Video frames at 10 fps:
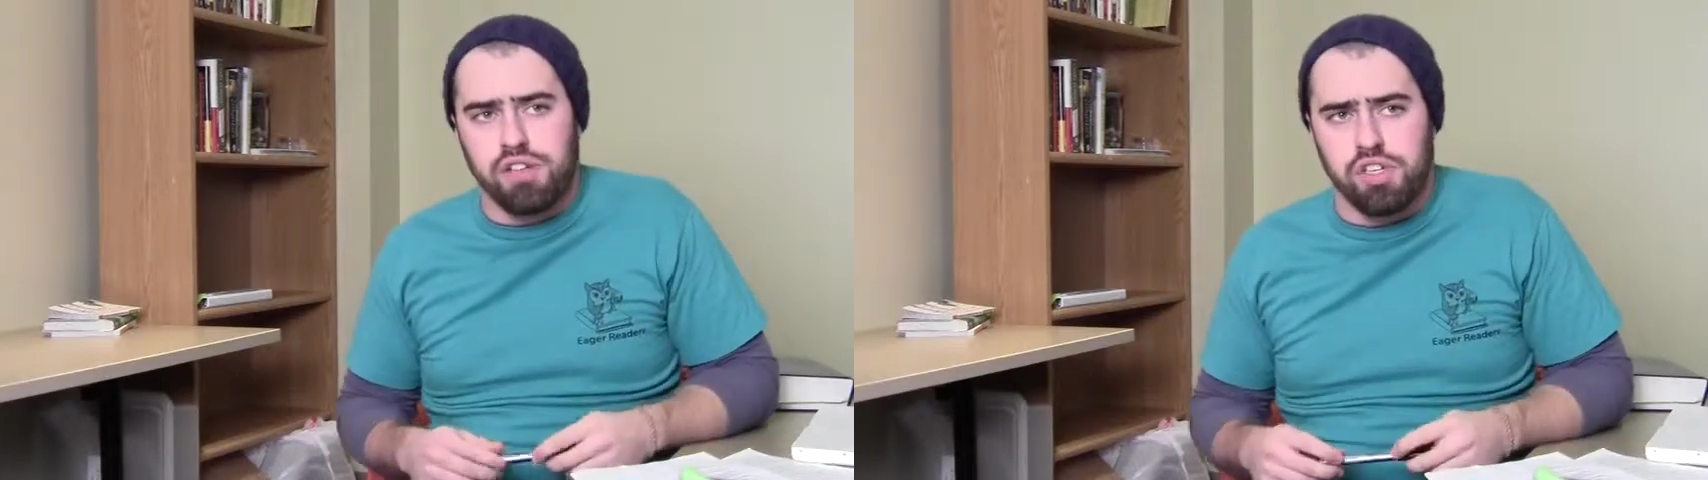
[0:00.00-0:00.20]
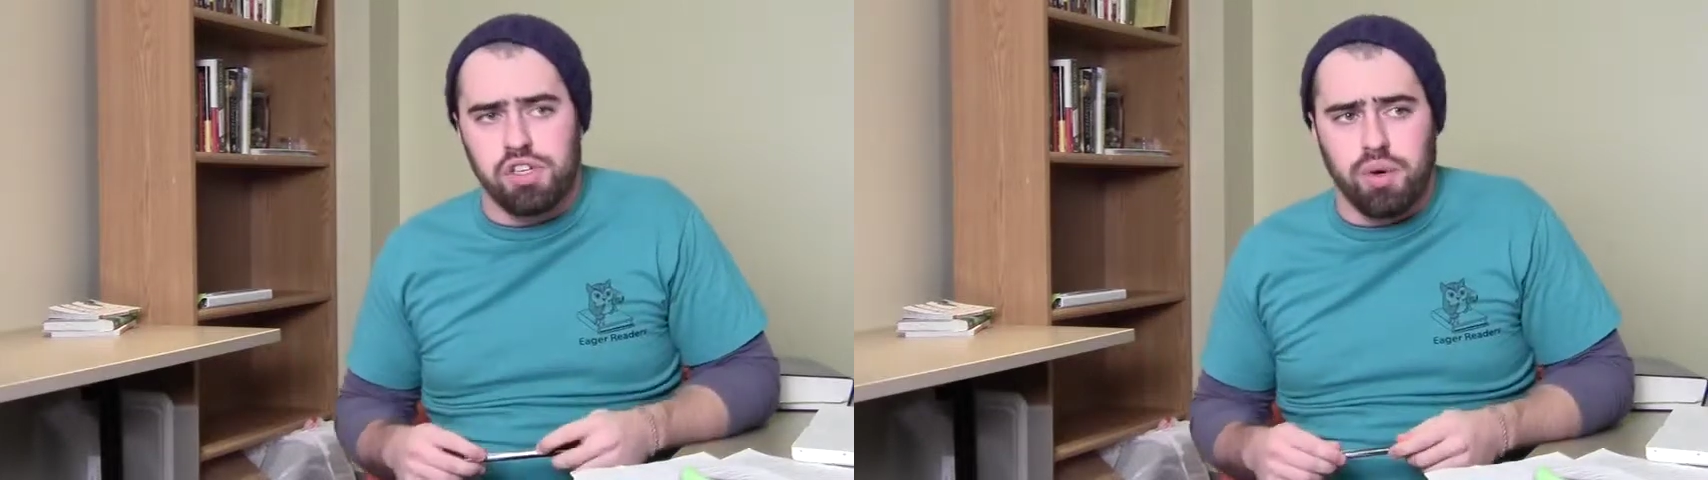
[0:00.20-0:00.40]
a
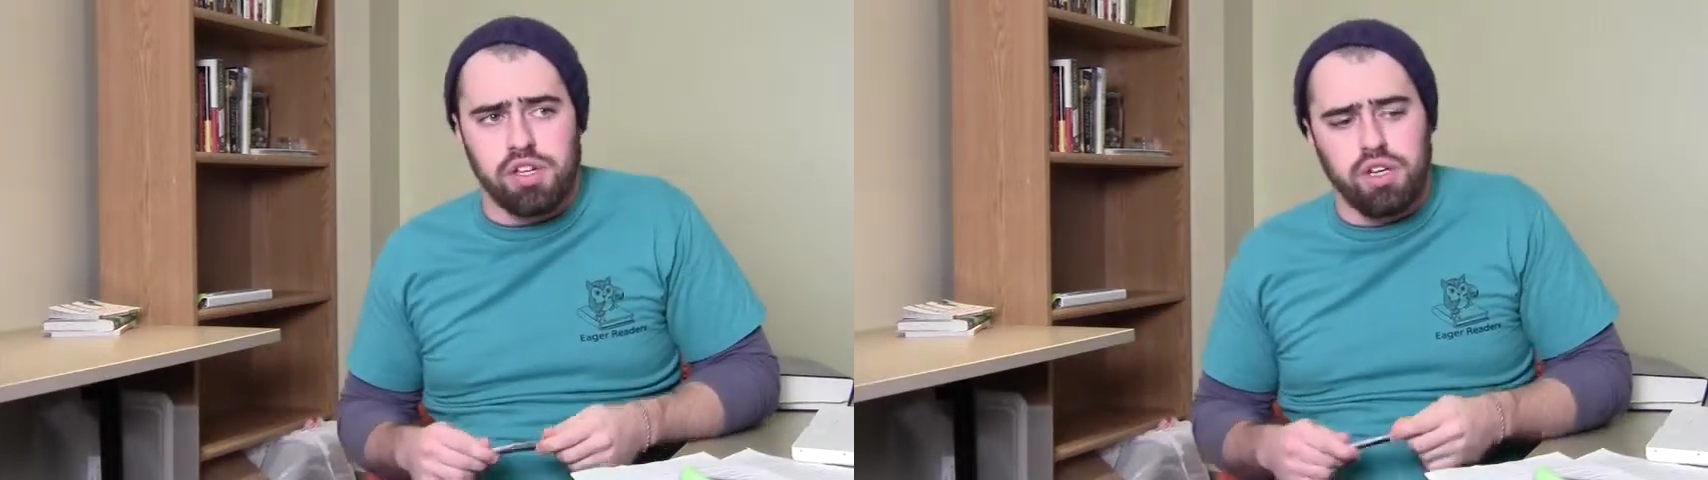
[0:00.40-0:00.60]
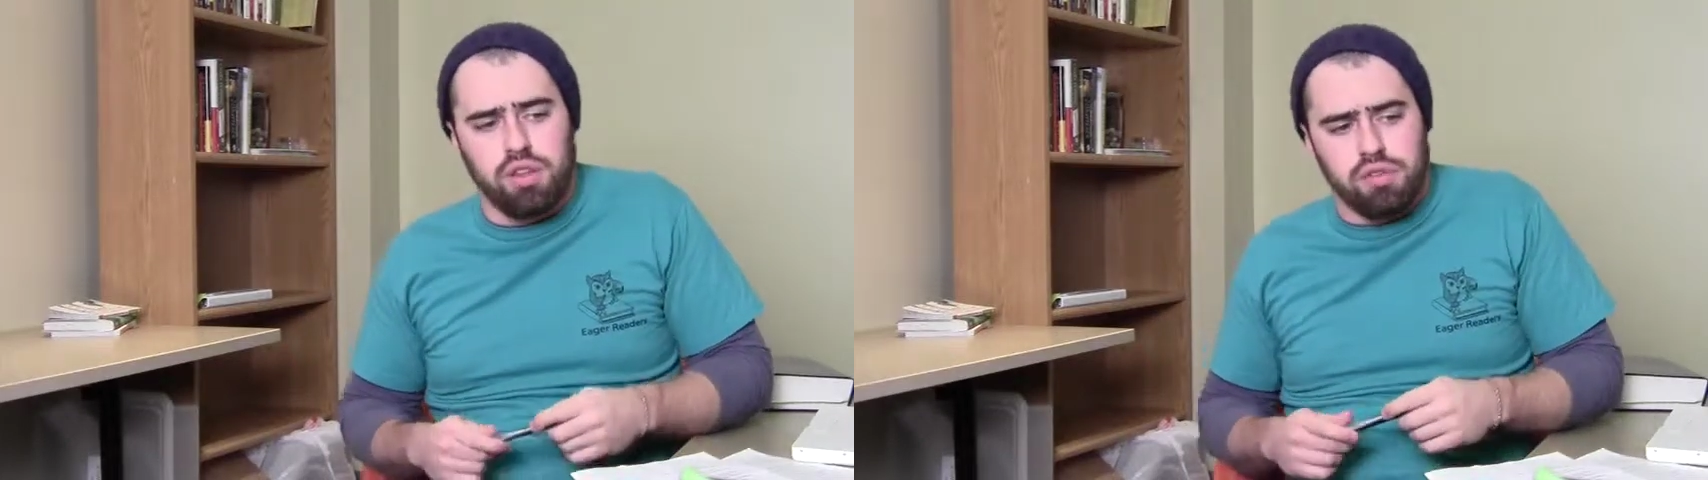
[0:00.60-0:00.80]

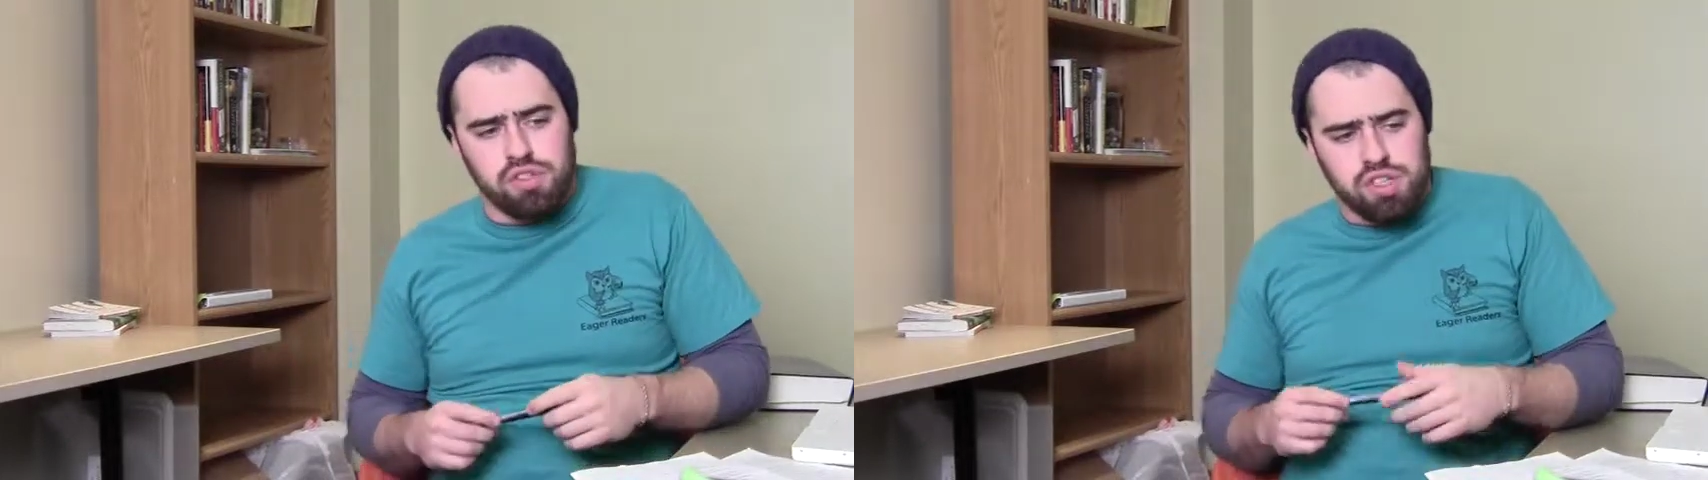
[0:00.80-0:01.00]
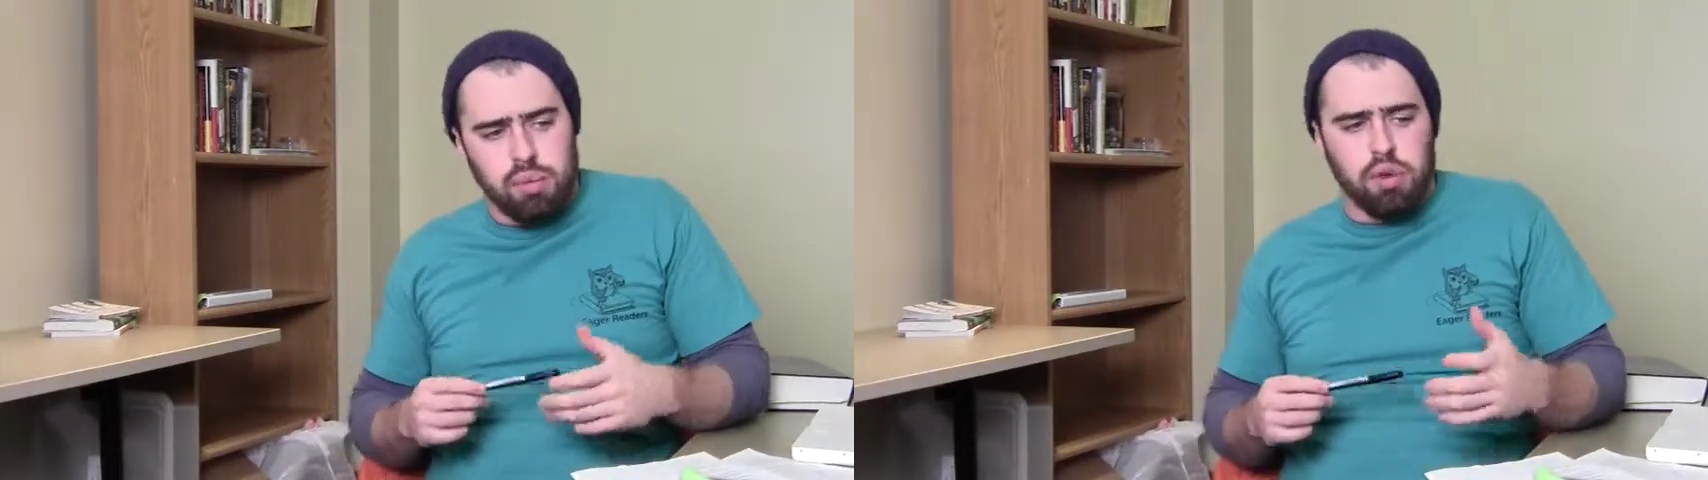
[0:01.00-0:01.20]
situation
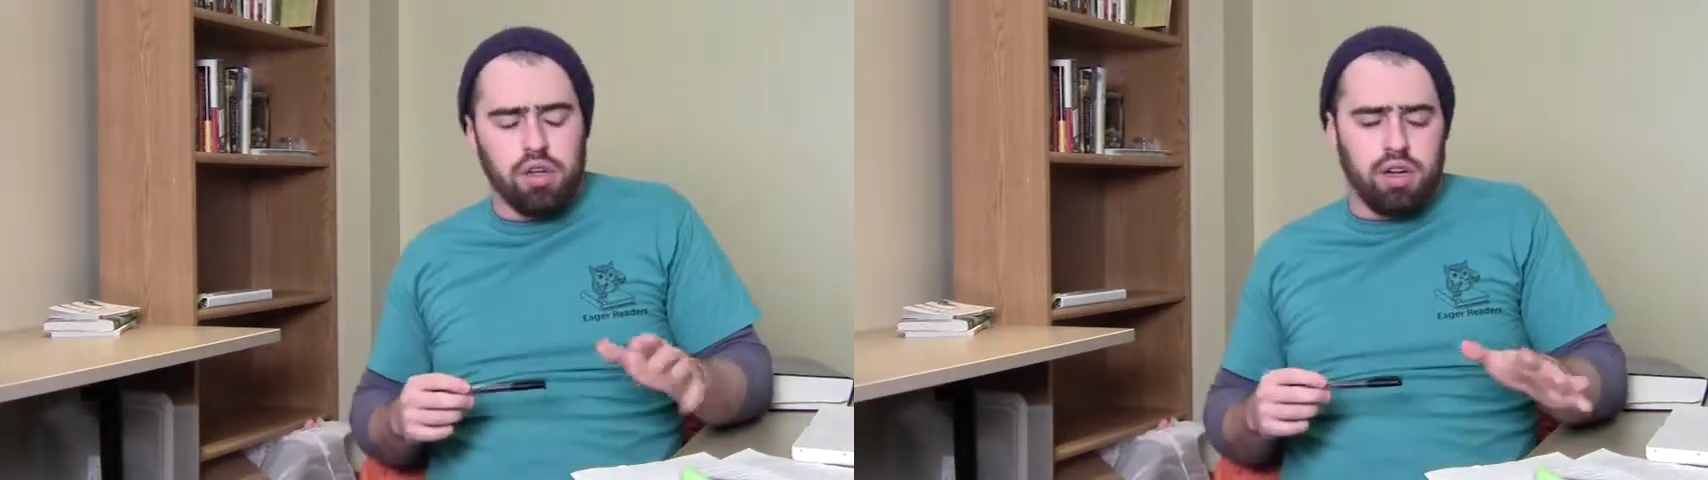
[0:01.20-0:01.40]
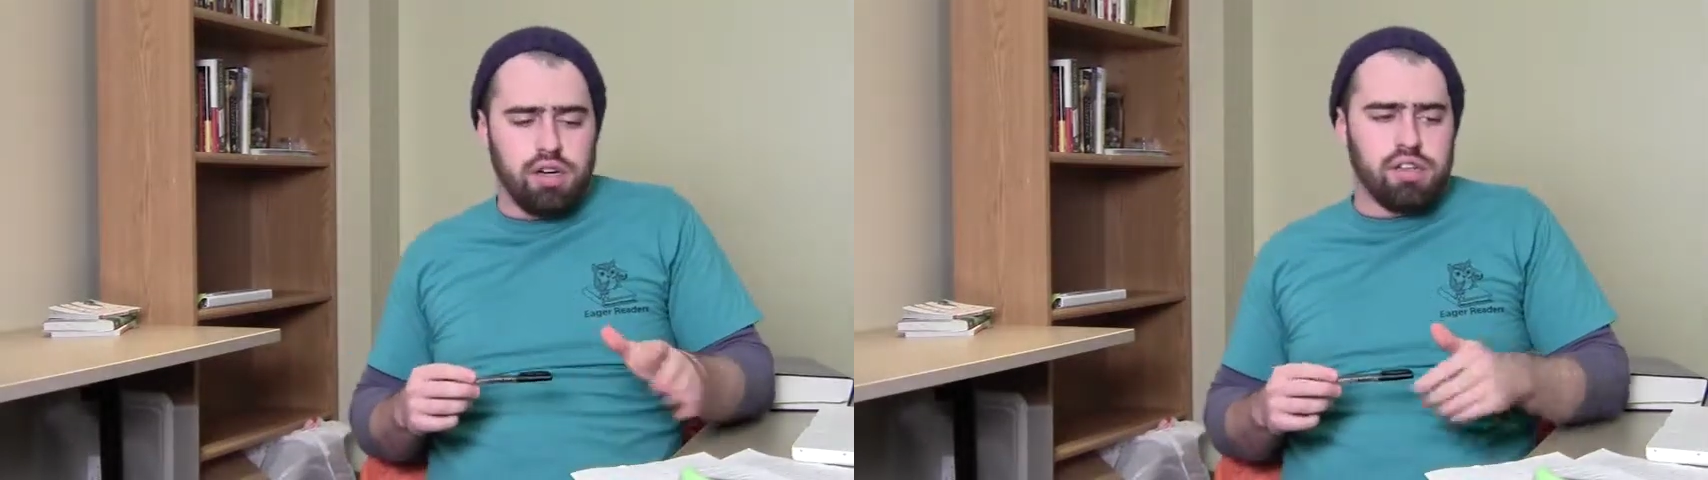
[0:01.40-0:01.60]

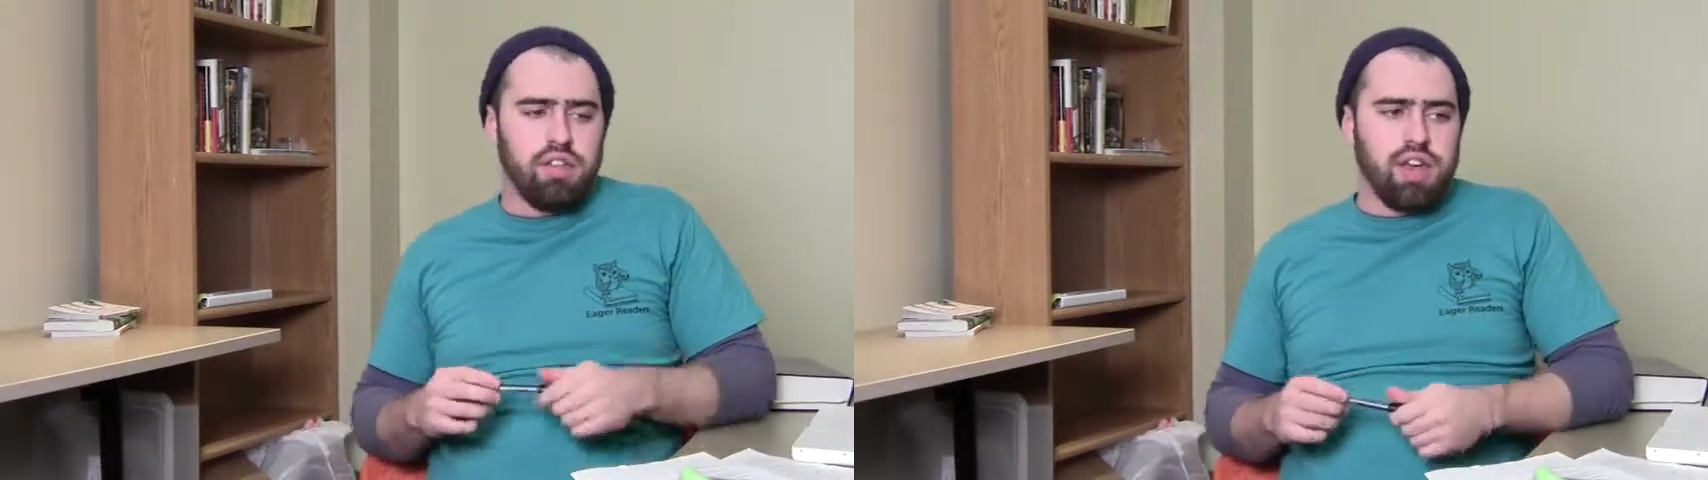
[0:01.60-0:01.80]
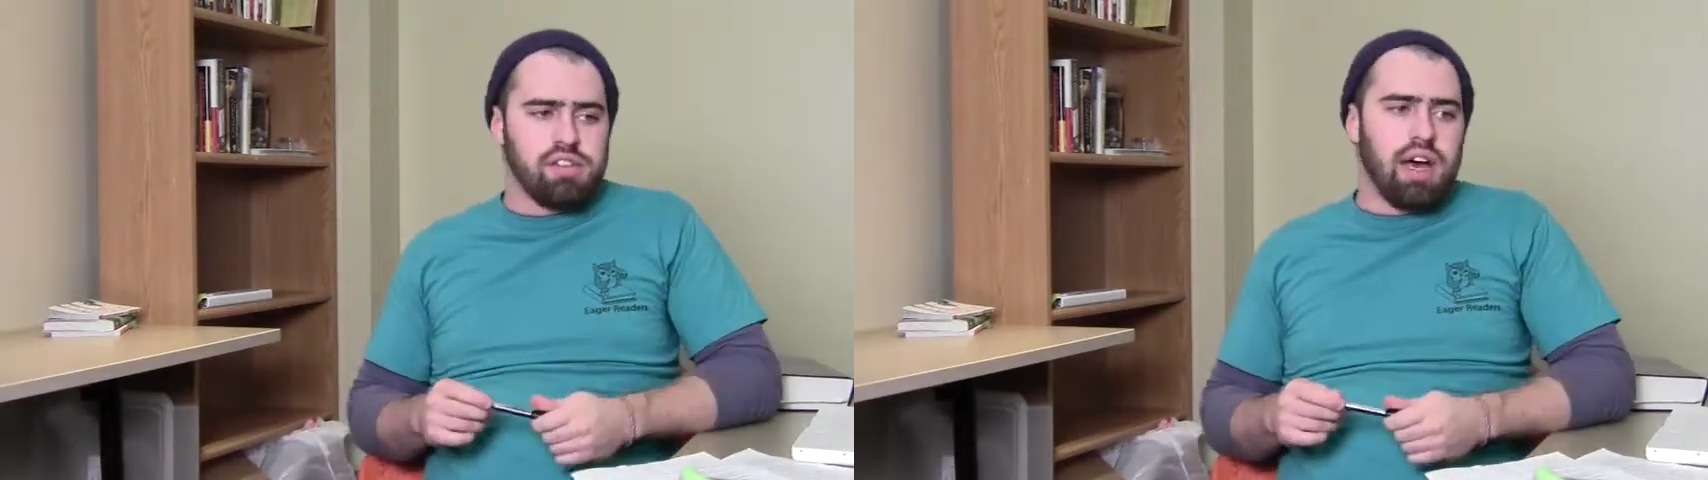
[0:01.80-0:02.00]
similar
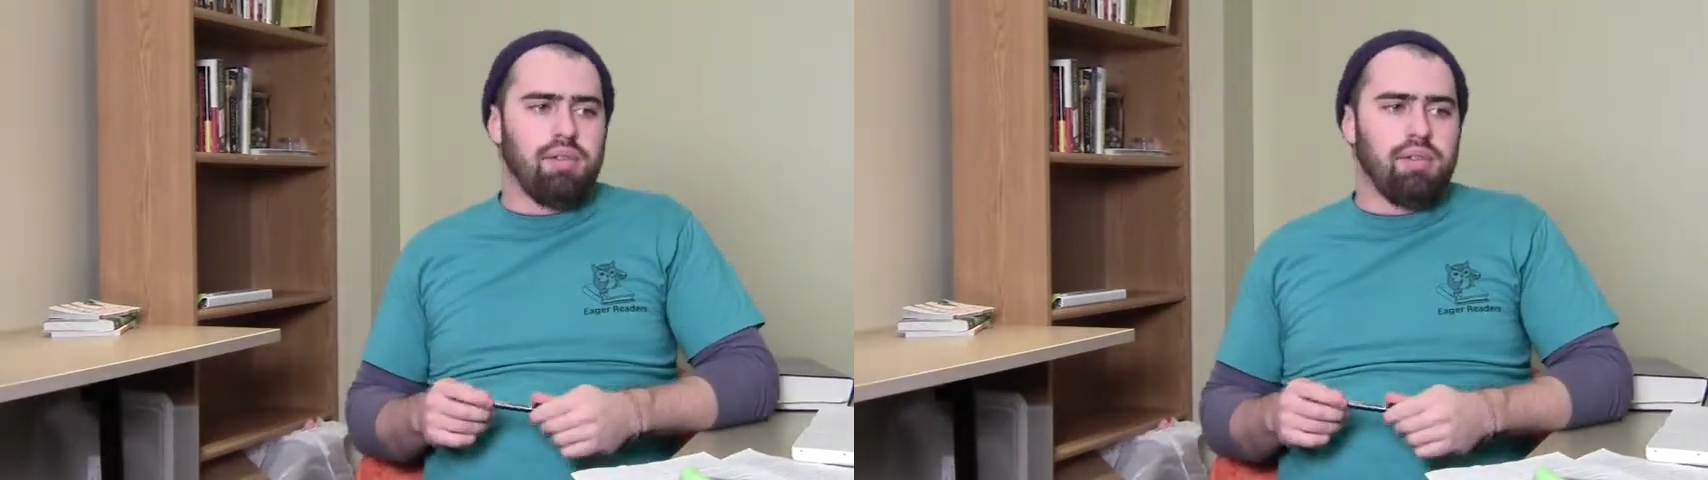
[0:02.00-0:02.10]
to this,